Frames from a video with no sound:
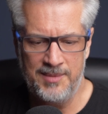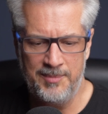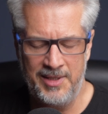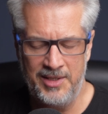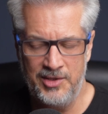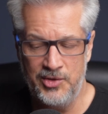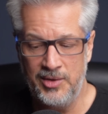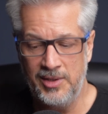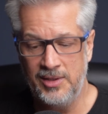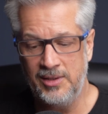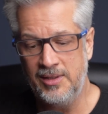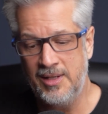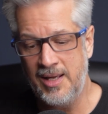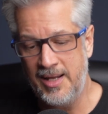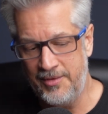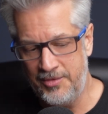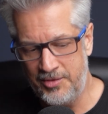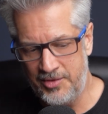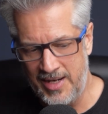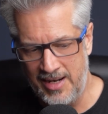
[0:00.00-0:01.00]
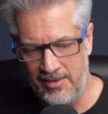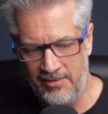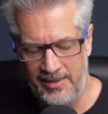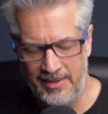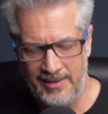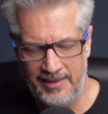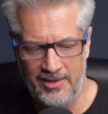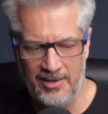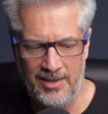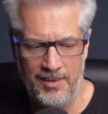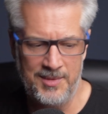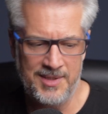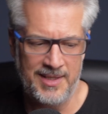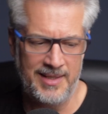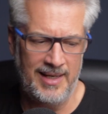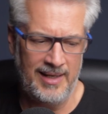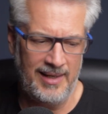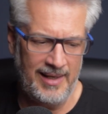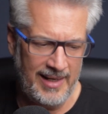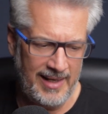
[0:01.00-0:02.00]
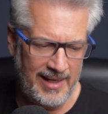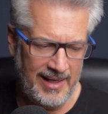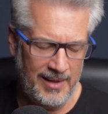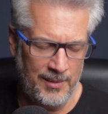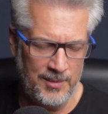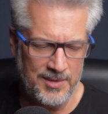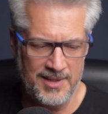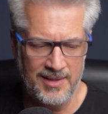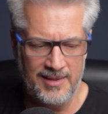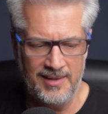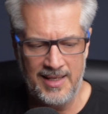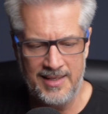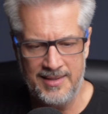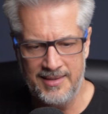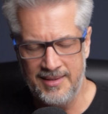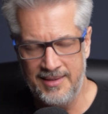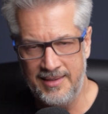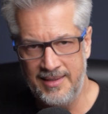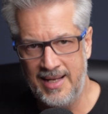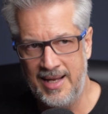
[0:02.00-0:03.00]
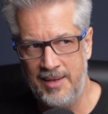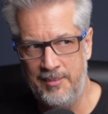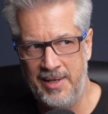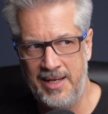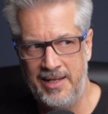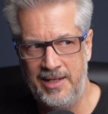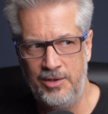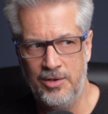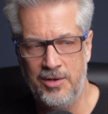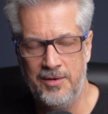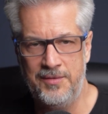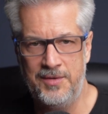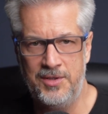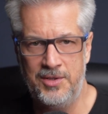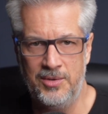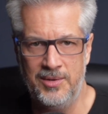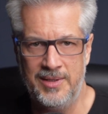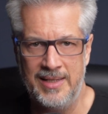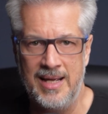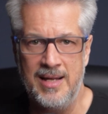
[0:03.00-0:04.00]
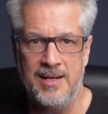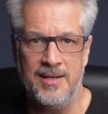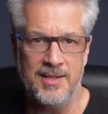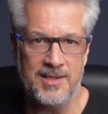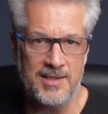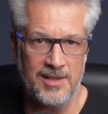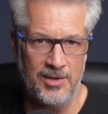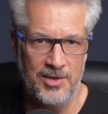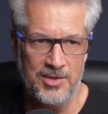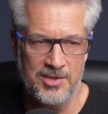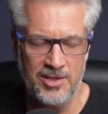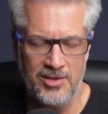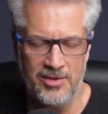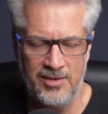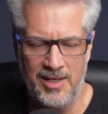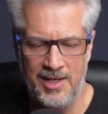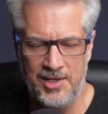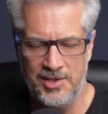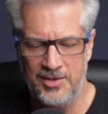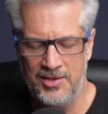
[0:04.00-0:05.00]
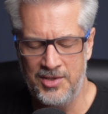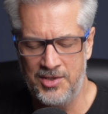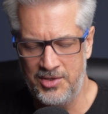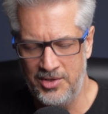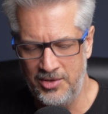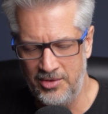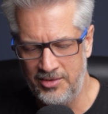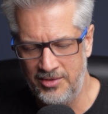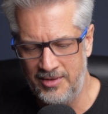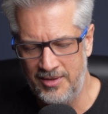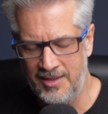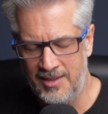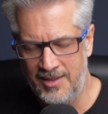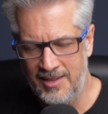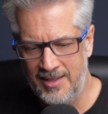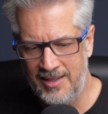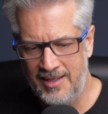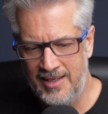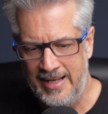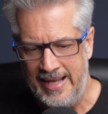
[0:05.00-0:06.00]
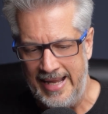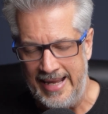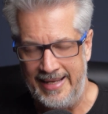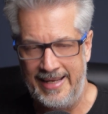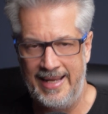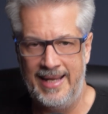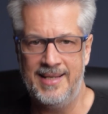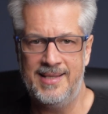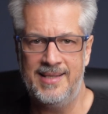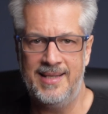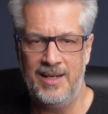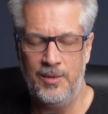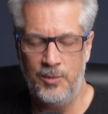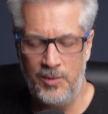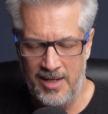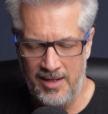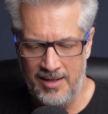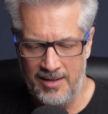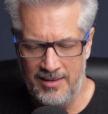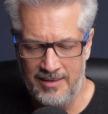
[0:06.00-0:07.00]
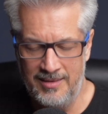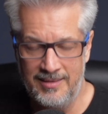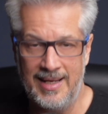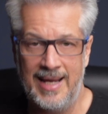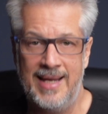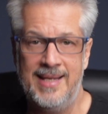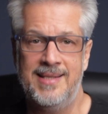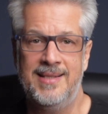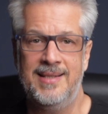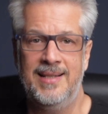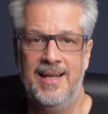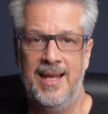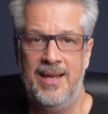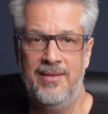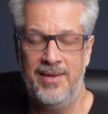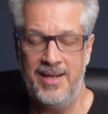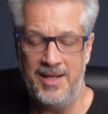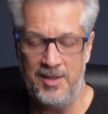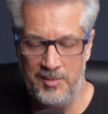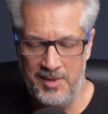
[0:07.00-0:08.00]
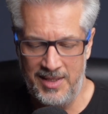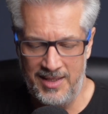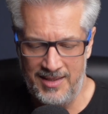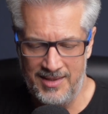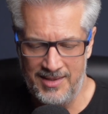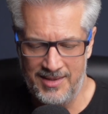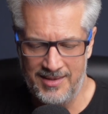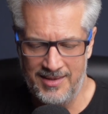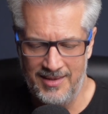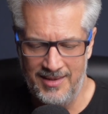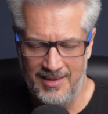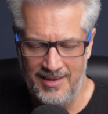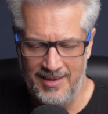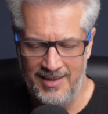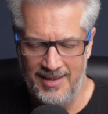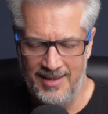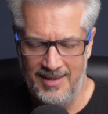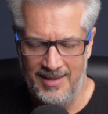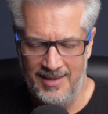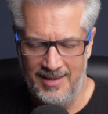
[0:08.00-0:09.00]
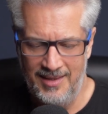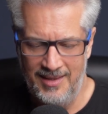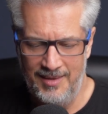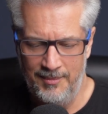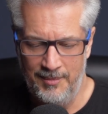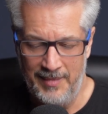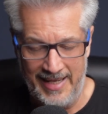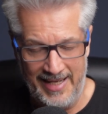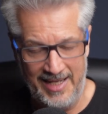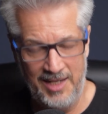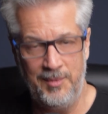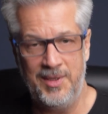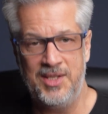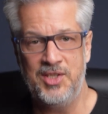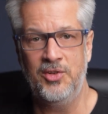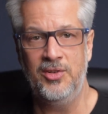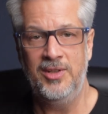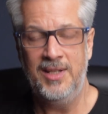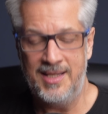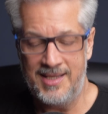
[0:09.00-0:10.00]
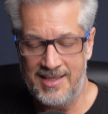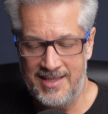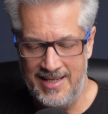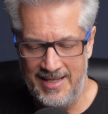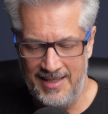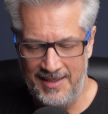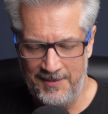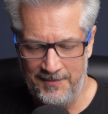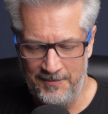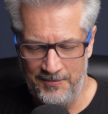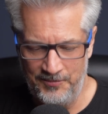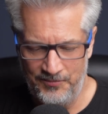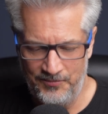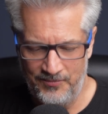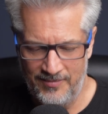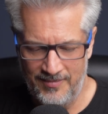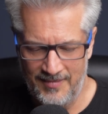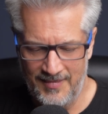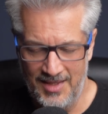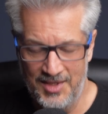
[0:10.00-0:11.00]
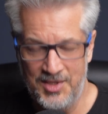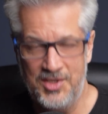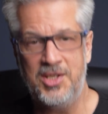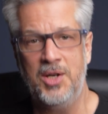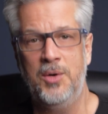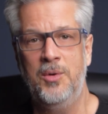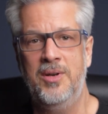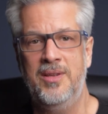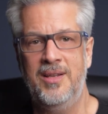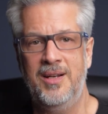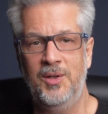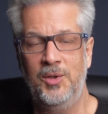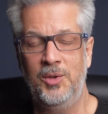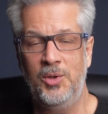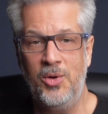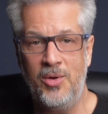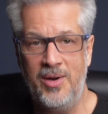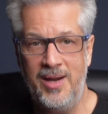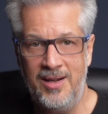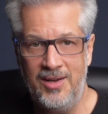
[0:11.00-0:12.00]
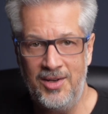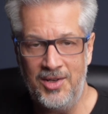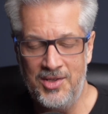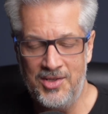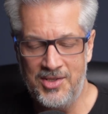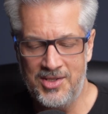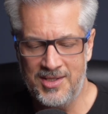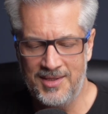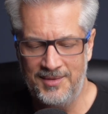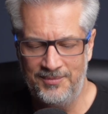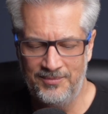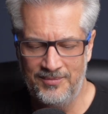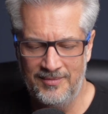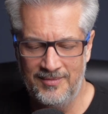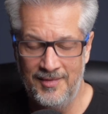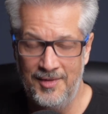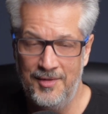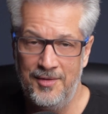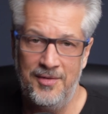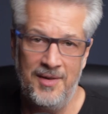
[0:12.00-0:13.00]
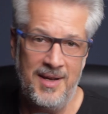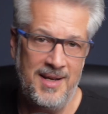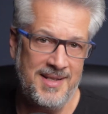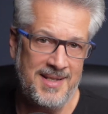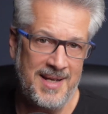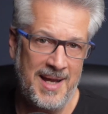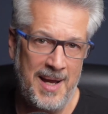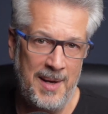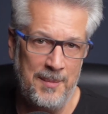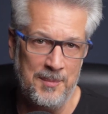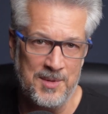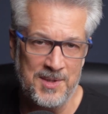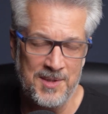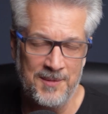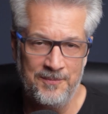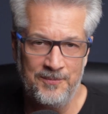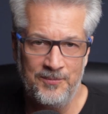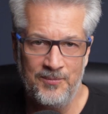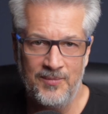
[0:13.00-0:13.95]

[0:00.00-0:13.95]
Been doing a lot of traveling. I was in LA, I was in London. I'm heading off to an undisclosed location soon. I can't say where. I still have enemies. My enemies are listening. So are their lawyers. Fun times.